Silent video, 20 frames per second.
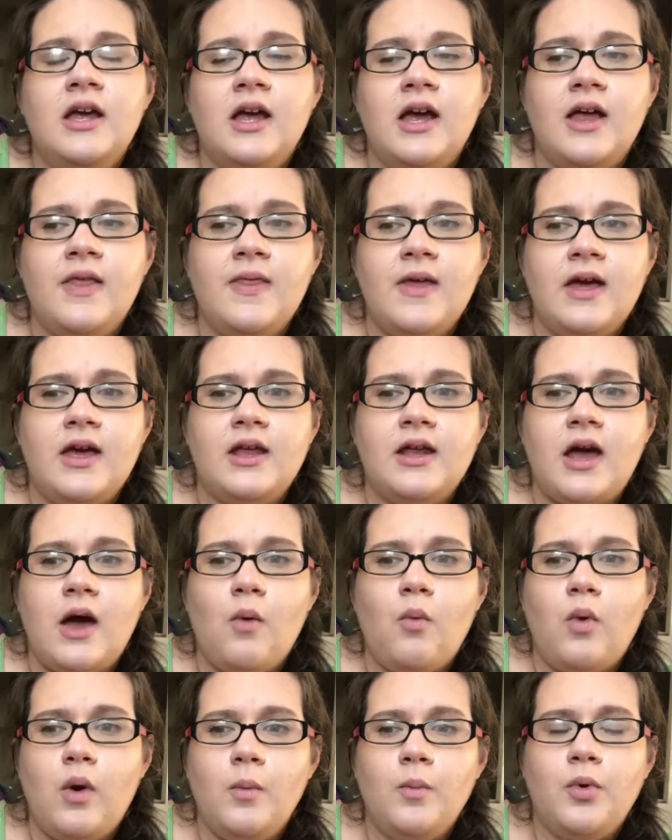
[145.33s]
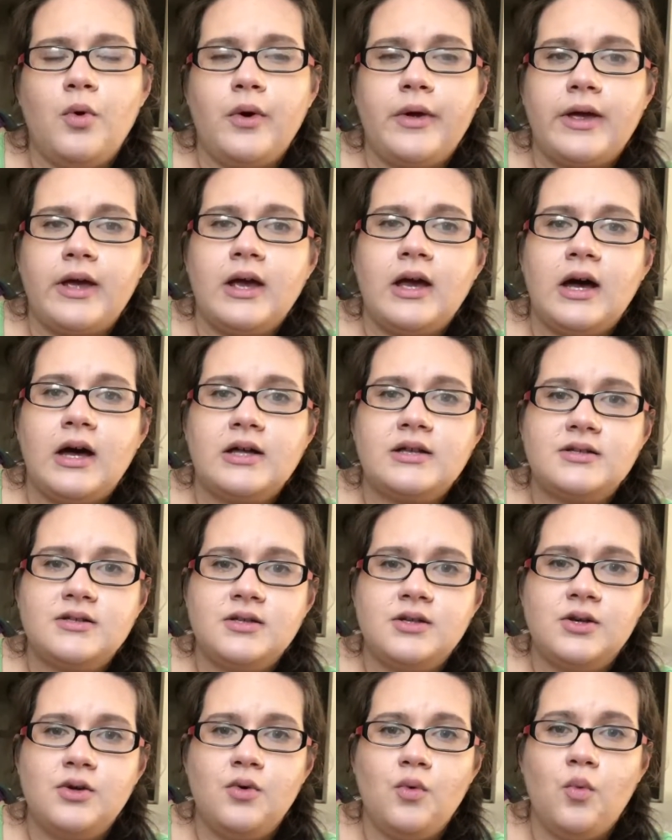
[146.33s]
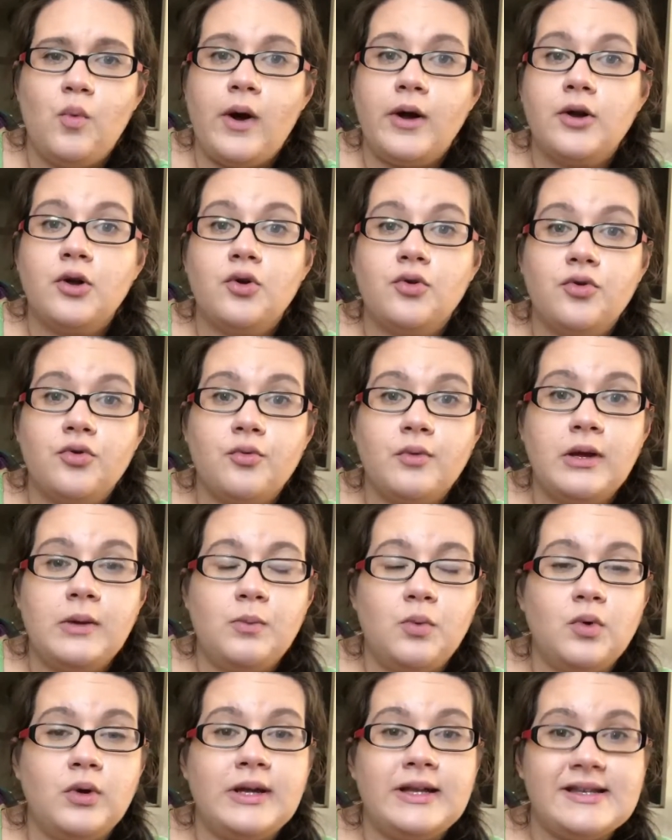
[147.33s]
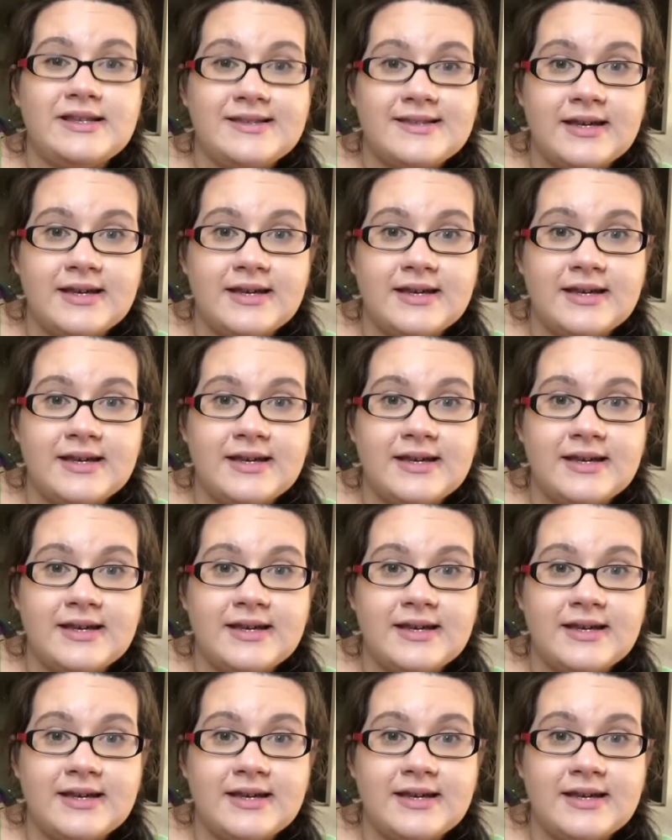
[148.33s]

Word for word: and then at one point it got to 103.6